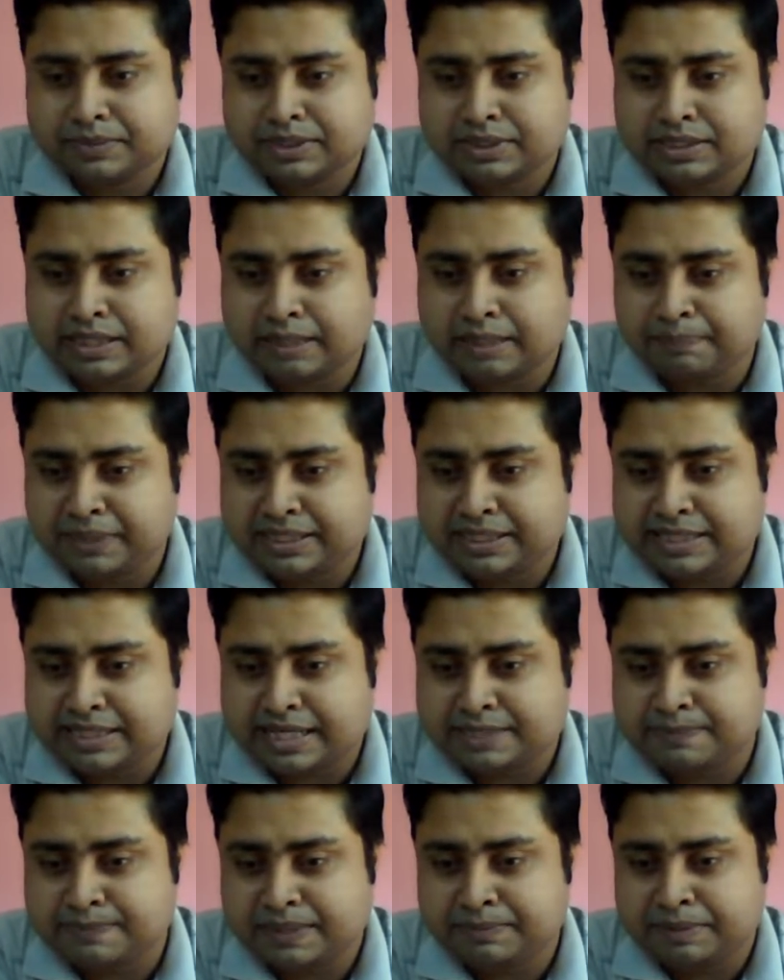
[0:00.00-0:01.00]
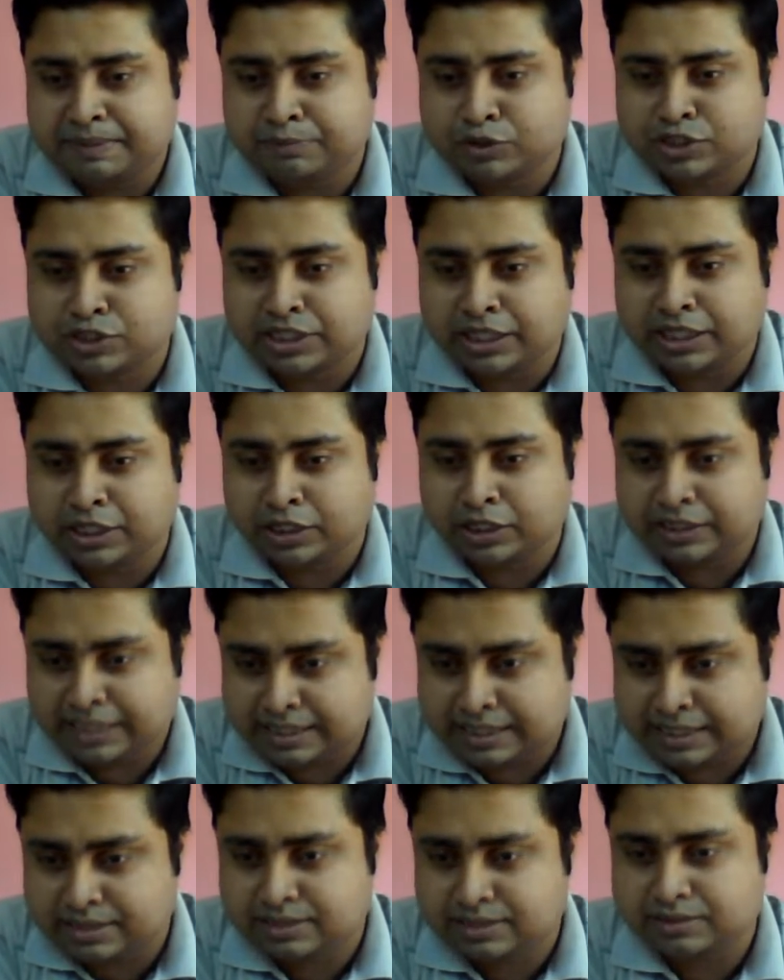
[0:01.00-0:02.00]
Sir, please explain me Brewster law.
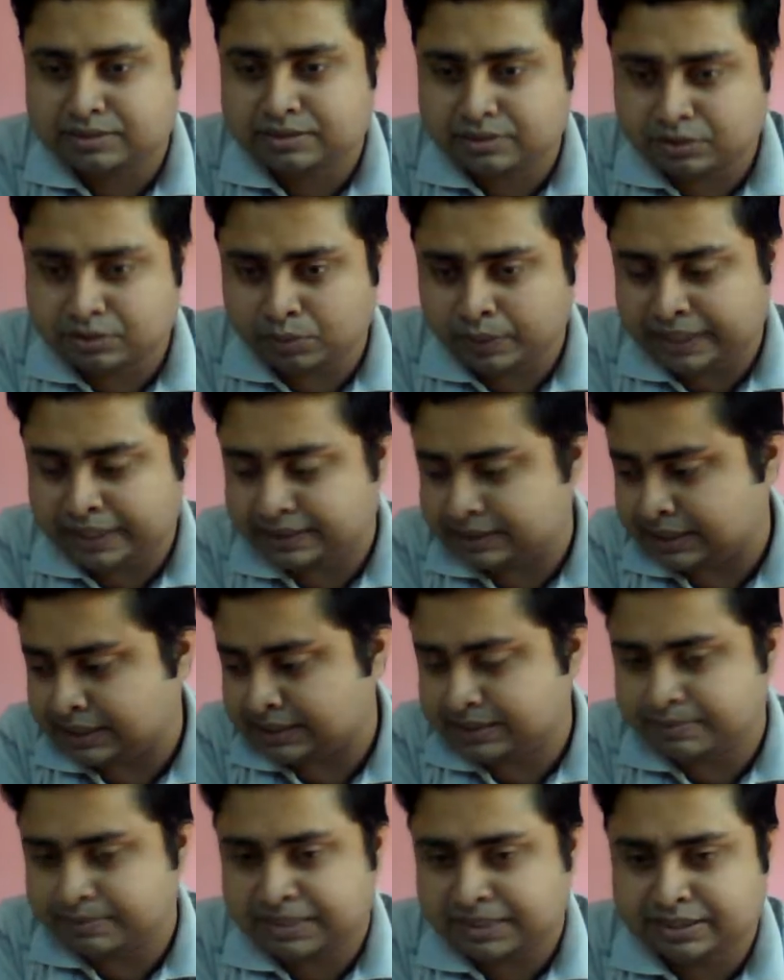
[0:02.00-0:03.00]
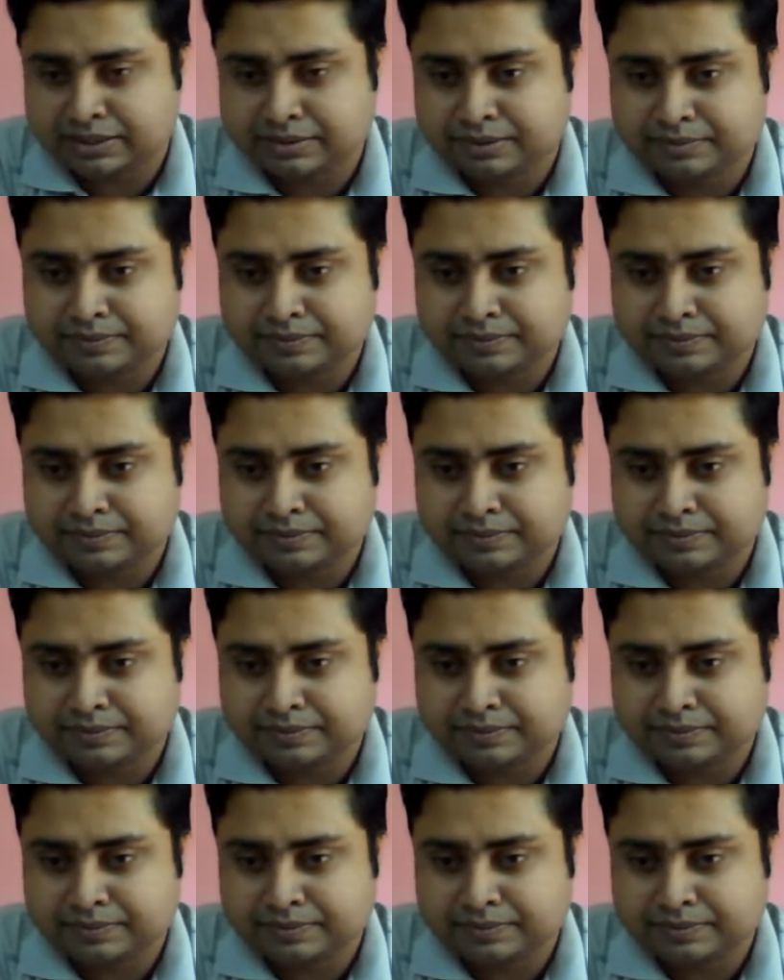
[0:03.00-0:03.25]
Yes. Wait, just a minute.